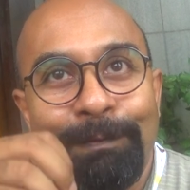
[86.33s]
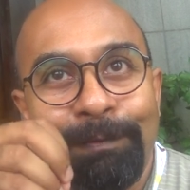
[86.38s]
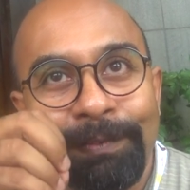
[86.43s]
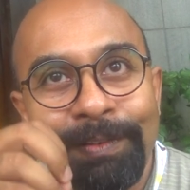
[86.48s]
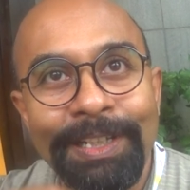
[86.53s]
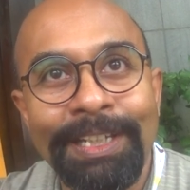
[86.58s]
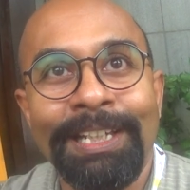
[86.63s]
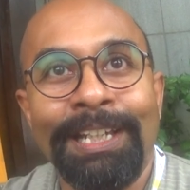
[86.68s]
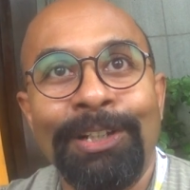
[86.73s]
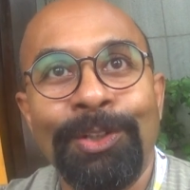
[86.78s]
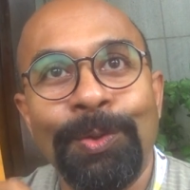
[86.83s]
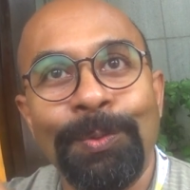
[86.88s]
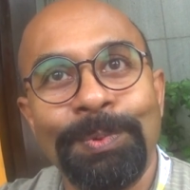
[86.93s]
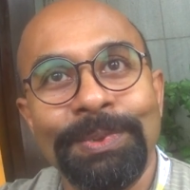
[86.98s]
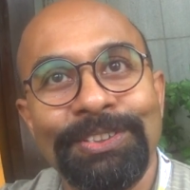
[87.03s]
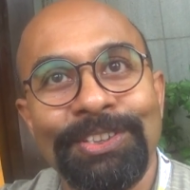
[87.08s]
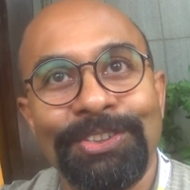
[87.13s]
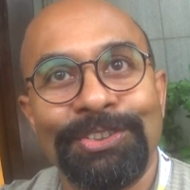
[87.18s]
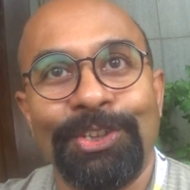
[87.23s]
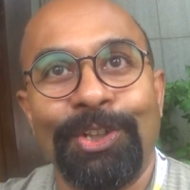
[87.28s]
free and
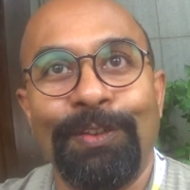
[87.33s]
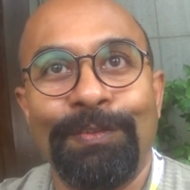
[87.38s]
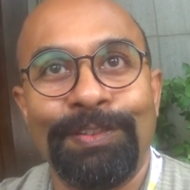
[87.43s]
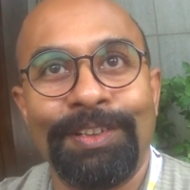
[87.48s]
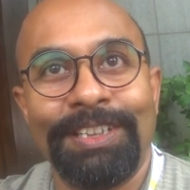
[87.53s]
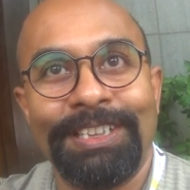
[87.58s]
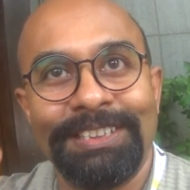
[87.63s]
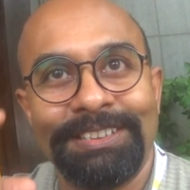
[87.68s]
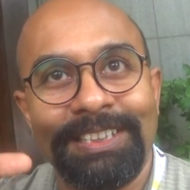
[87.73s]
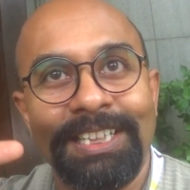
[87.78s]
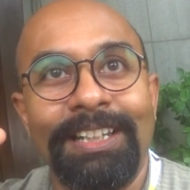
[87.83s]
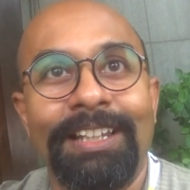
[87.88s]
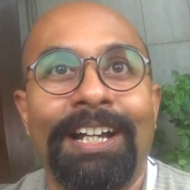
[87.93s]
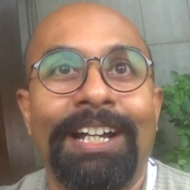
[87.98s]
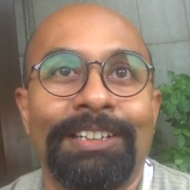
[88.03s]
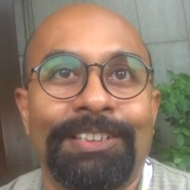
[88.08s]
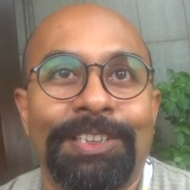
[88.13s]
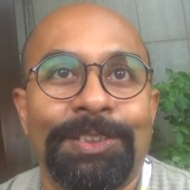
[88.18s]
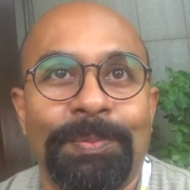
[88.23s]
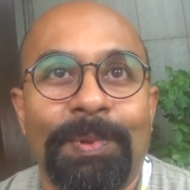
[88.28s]
open source software is the
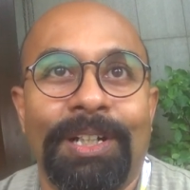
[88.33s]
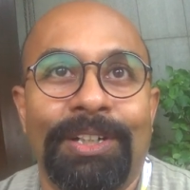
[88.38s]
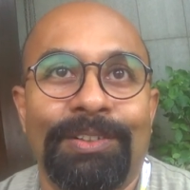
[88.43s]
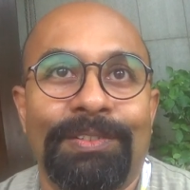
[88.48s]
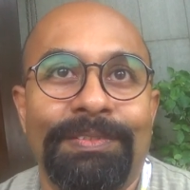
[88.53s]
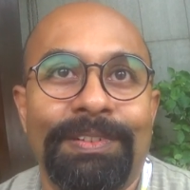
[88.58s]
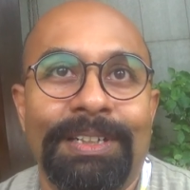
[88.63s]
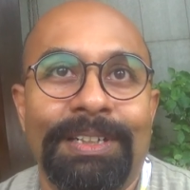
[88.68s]
largest part.